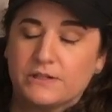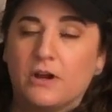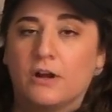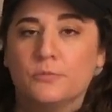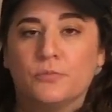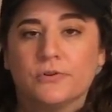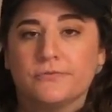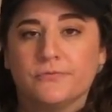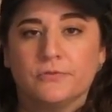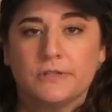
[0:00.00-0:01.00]
a cardboard
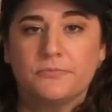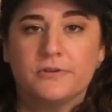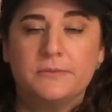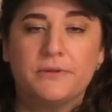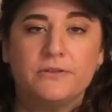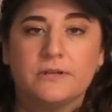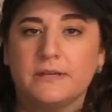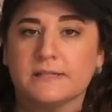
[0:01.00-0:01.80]
fold-up one, but you can